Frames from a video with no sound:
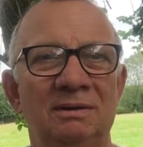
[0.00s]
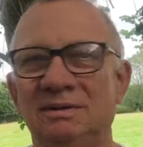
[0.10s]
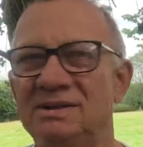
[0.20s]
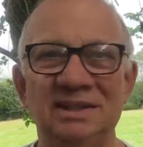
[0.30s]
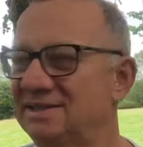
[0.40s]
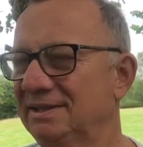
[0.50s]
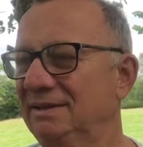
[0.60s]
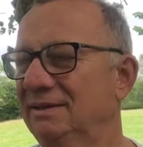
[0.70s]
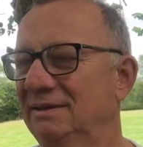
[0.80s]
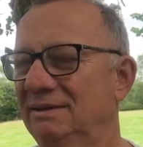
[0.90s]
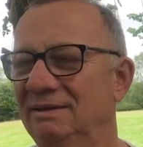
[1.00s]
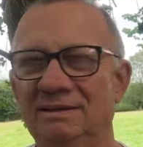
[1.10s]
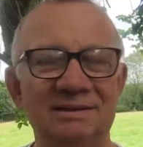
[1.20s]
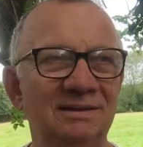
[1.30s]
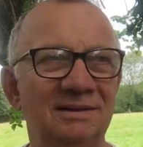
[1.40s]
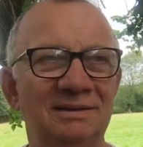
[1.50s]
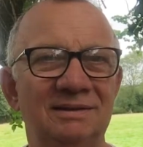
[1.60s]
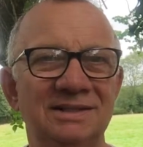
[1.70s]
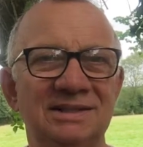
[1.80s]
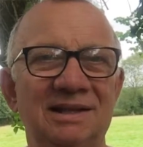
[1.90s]
dizzy,
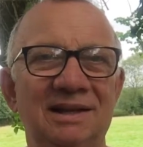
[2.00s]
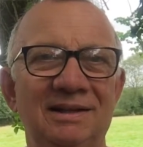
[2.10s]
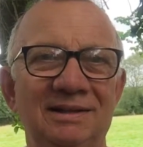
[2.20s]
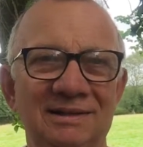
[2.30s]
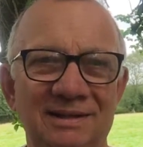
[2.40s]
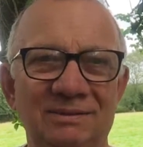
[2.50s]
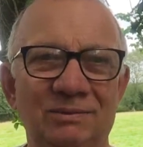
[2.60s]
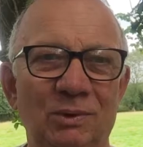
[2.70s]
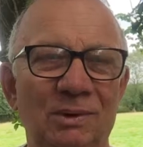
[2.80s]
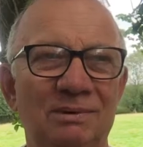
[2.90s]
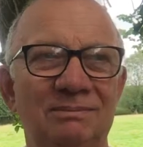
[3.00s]
sliding down the wall.